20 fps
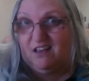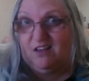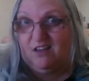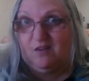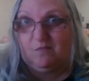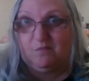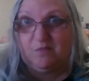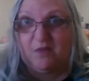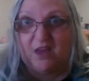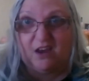
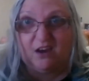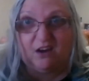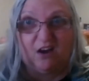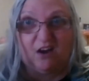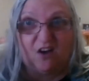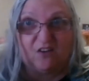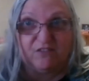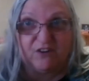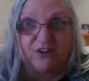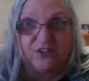that are
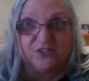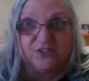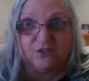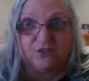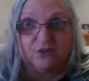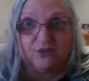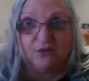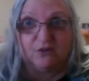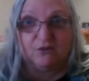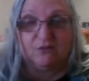covered,
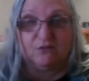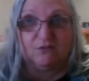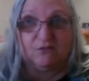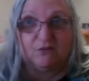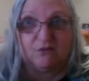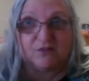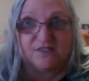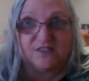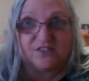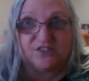
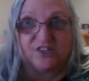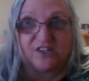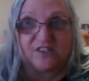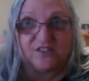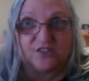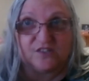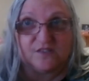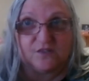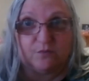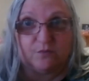or
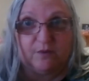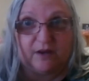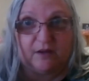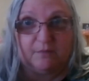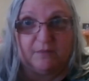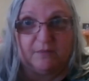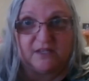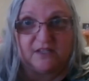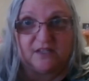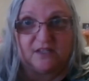suggestions or
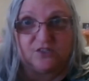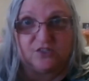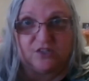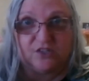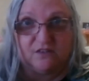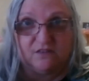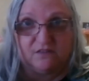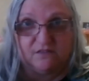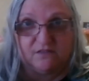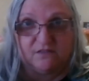
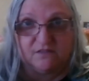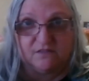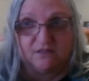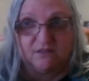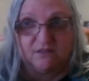recommendations.